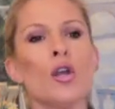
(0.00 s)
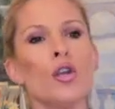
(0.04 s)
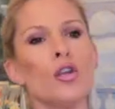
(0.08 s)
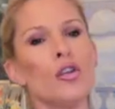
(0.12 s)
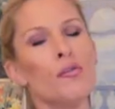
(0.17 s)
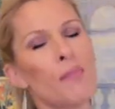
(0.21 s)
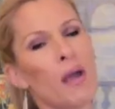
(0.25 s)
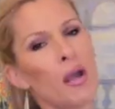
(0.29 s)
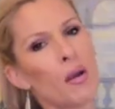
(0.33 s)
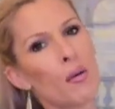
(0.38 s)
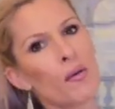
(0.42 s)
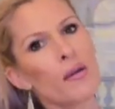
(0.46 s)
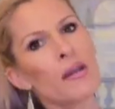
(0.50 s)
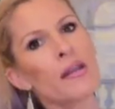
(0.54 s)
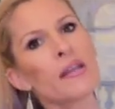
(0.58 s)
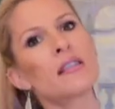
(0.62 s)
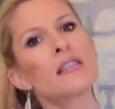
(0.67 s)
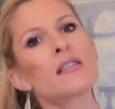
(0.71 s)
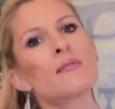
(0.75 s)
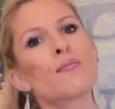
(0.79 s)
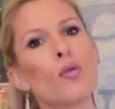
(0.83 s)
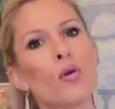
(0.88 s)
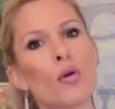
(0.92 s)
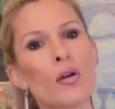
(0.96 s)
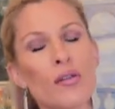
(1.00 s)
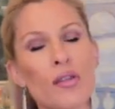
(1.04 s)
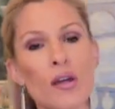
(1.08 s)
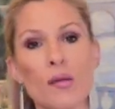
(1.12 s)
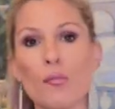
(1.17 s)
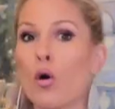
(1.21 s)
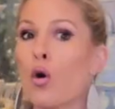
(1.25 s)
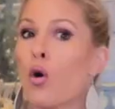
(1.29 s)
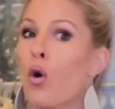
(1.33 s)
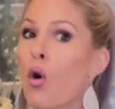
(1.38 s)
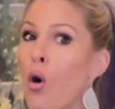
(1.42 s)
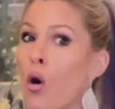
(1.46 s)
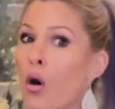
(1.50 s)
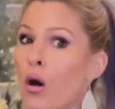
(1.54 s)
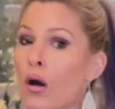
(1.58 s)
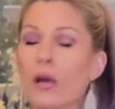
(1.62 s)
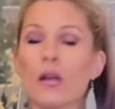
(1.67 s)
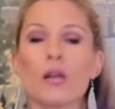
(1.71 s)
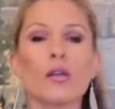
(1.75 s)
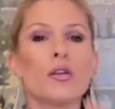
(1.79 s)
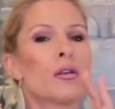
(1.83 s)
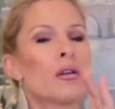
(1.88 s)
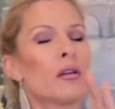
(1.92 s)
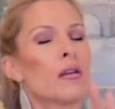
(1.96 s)
you might want to explore them,
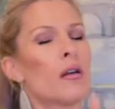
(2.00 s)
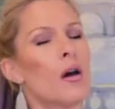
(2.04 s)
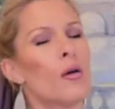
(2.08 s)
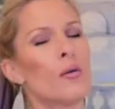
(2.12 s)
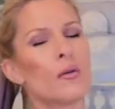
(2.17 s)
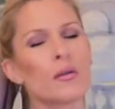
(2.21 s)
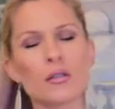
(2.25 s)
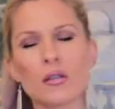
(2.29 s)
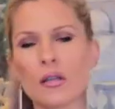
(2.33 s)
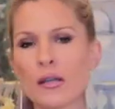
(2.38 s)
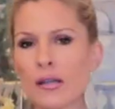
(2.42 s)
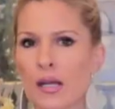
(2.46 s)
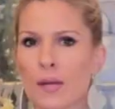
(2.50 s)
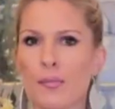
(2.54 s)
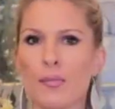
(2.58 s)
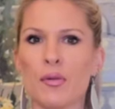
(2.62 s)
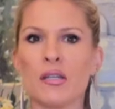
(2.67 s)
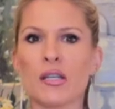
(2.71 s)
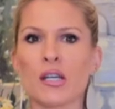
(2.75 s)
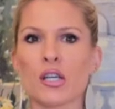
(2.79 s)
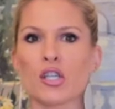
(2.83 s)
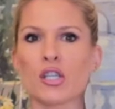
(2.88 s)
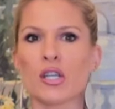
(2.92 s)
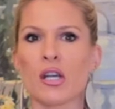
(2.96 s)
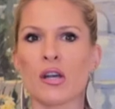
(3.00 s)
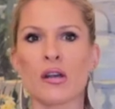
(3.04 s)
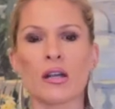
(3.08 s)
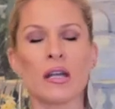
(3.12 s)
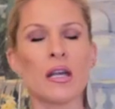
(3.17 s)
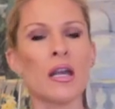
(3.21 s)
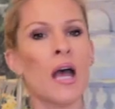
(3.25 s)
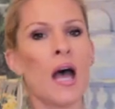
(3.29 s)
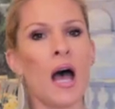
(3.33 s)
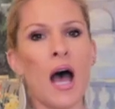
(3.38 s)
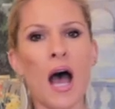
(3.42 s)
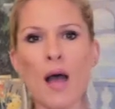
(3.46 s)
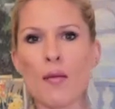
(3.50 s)
or you can always look up in dictionary.